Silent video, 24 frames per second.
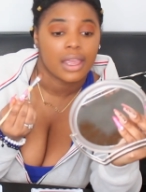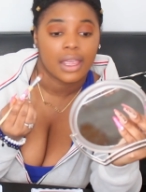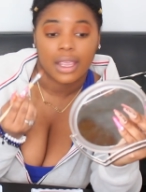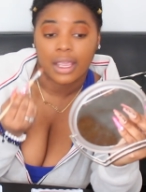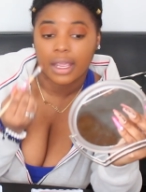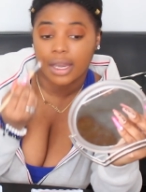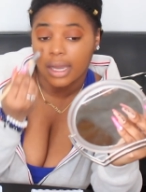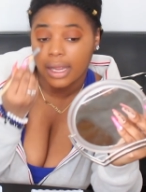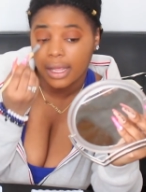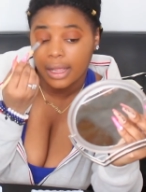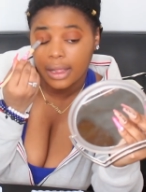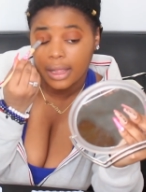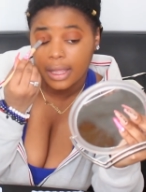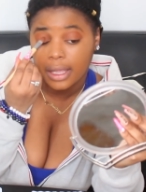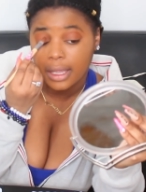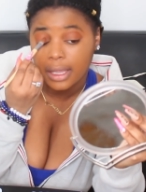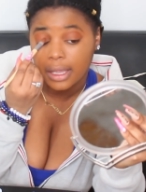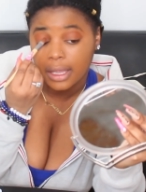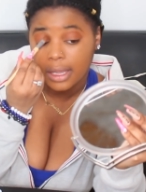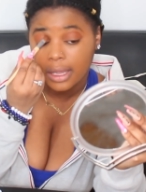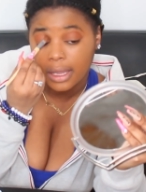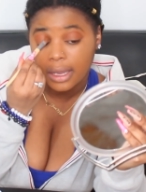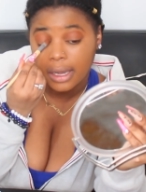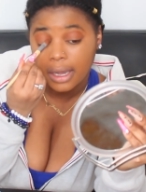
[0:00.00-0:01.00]
And I
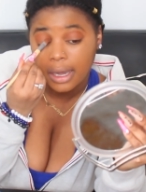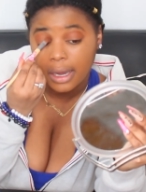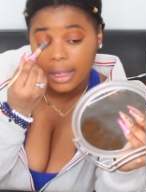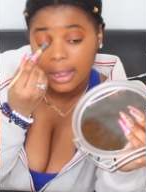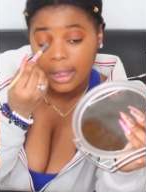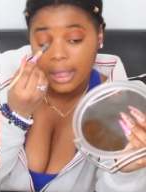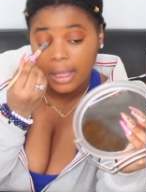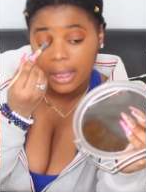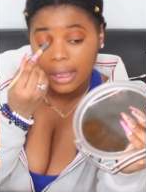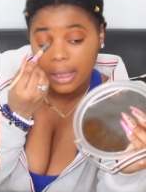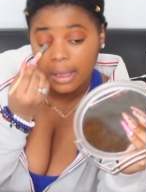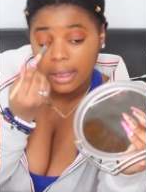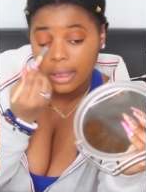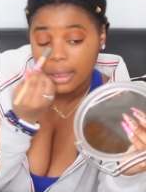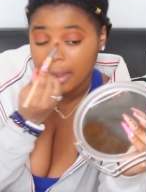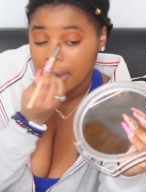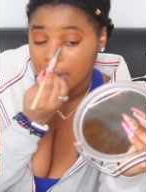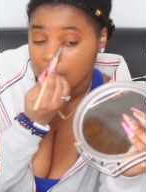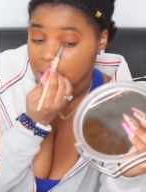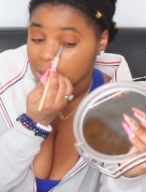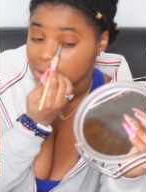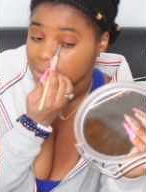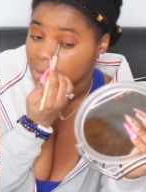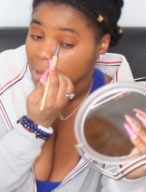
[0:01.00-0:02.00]
like it, I like
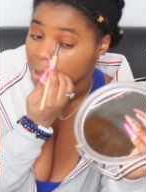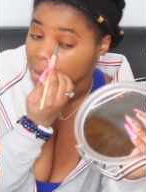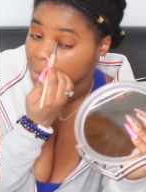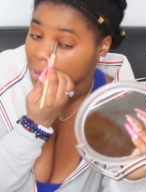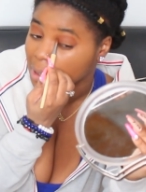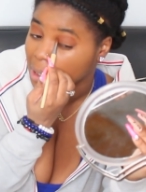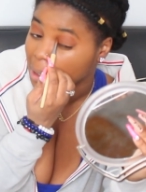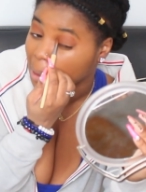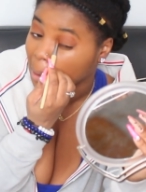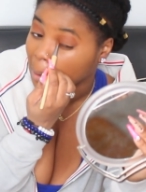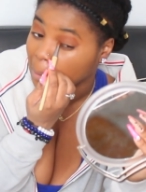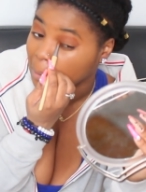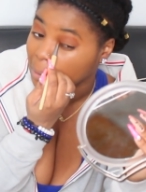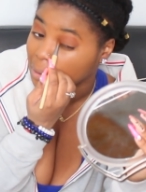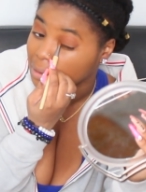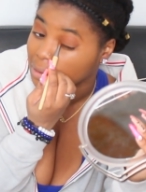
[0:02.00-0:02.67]
it, it's my babe.